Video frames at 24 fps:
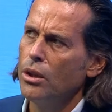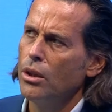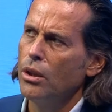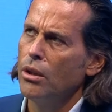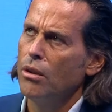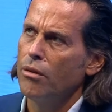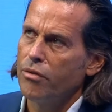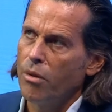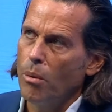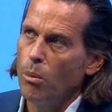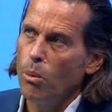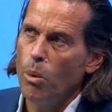
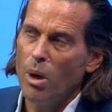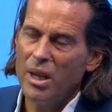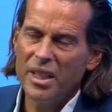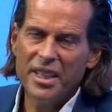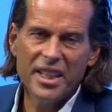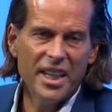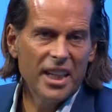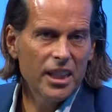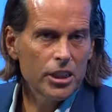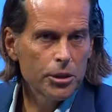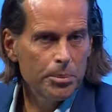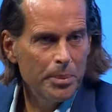from 1
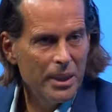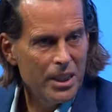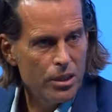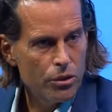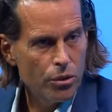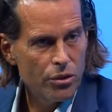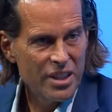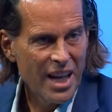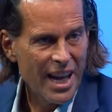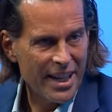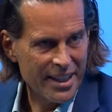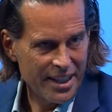gig speed to
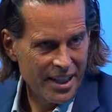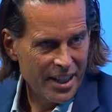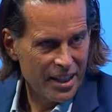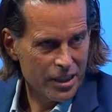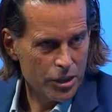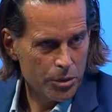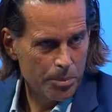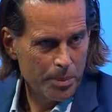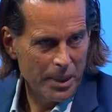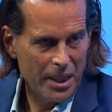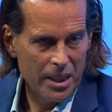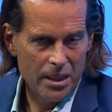10 gig
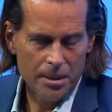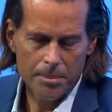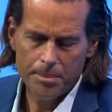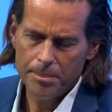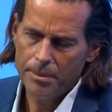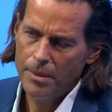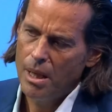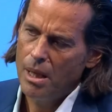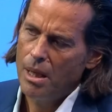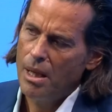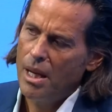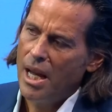speed.
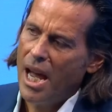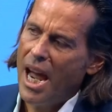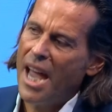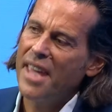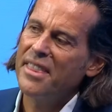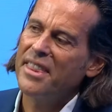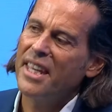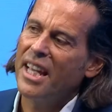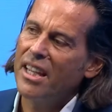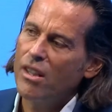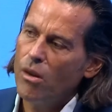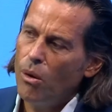And
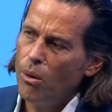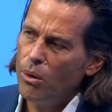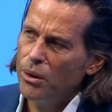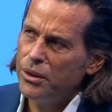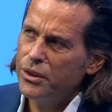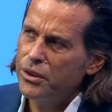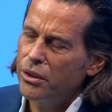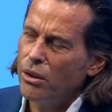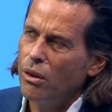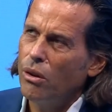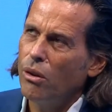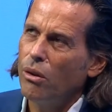then
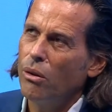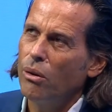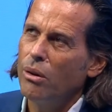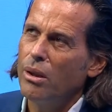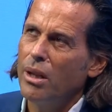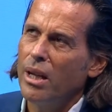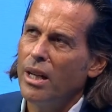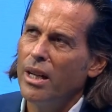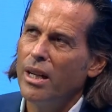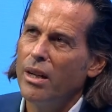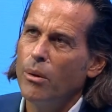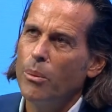also,
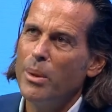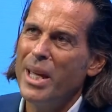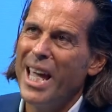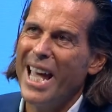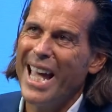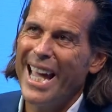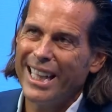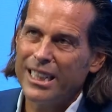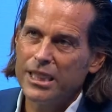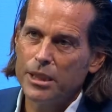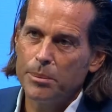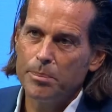uh, we are
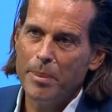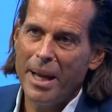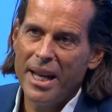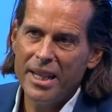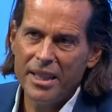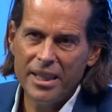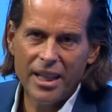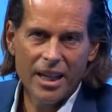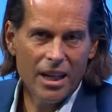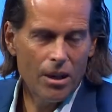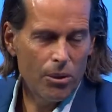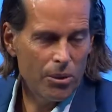
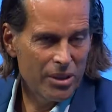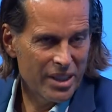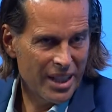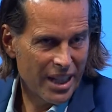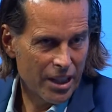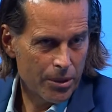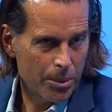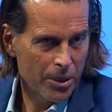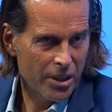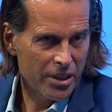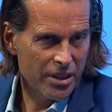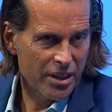expanding our
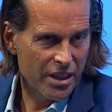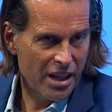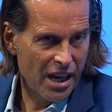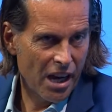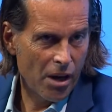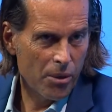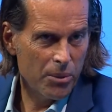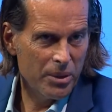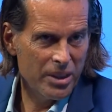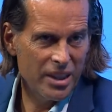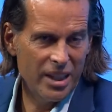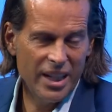network,
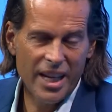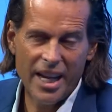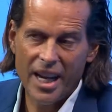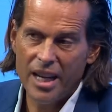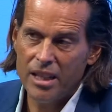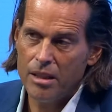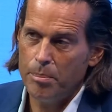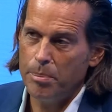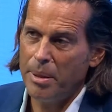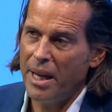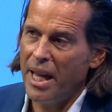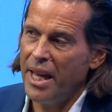currently at
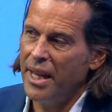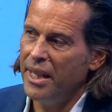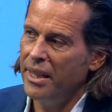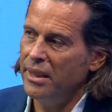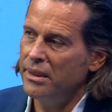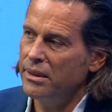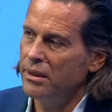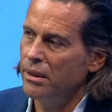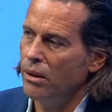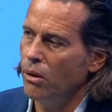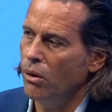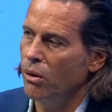a
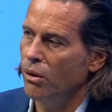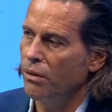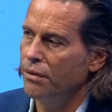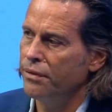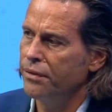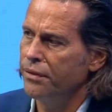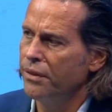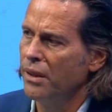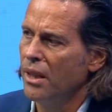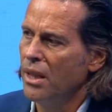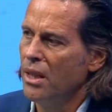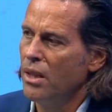pace of
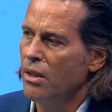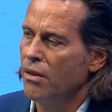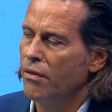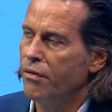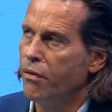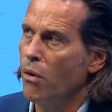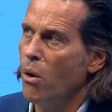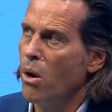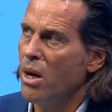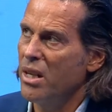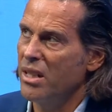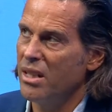
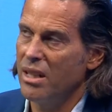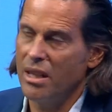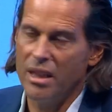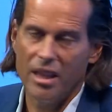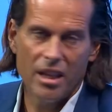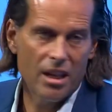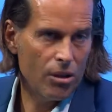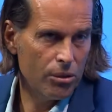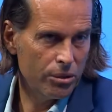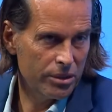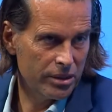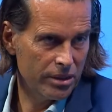
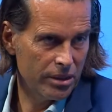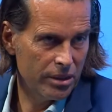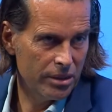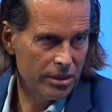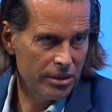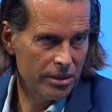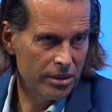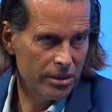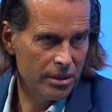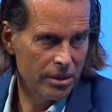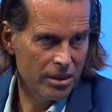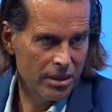
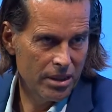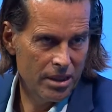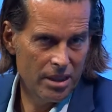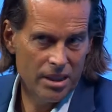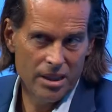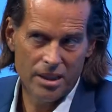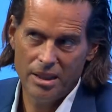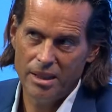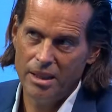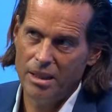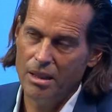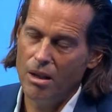400,000 uh,
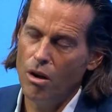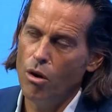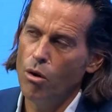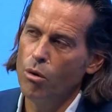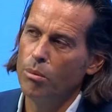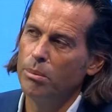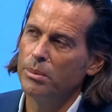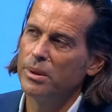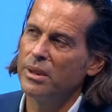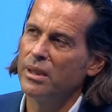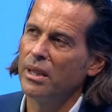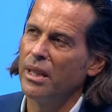uh,
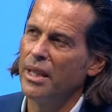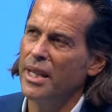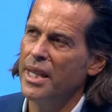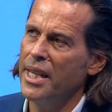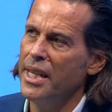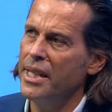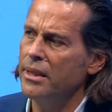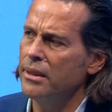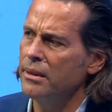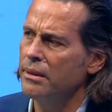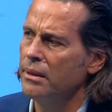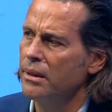homes a
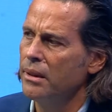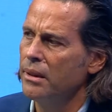year.